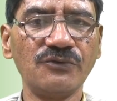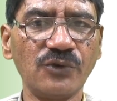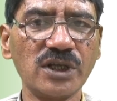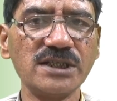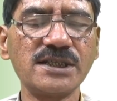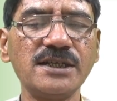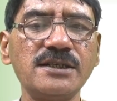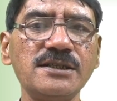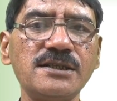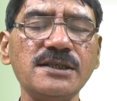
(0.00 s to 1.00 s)
48
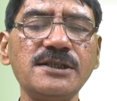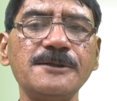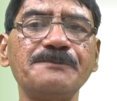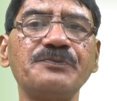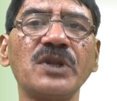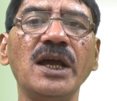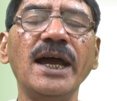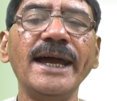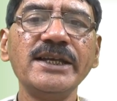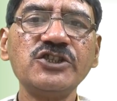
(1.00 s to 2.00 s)
sentences.
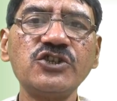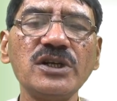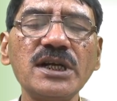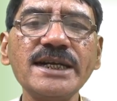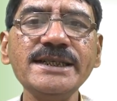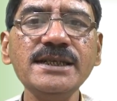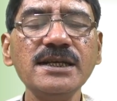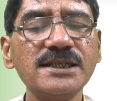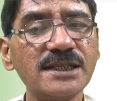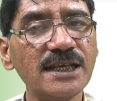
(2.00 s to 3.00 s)

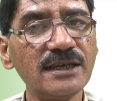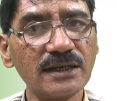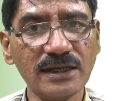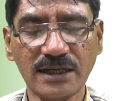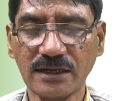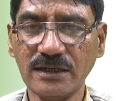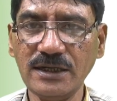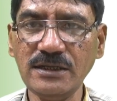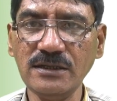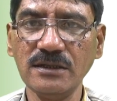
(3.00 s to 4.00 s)
Children see
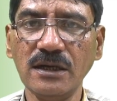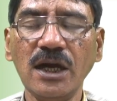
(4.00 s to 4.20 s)
clearly.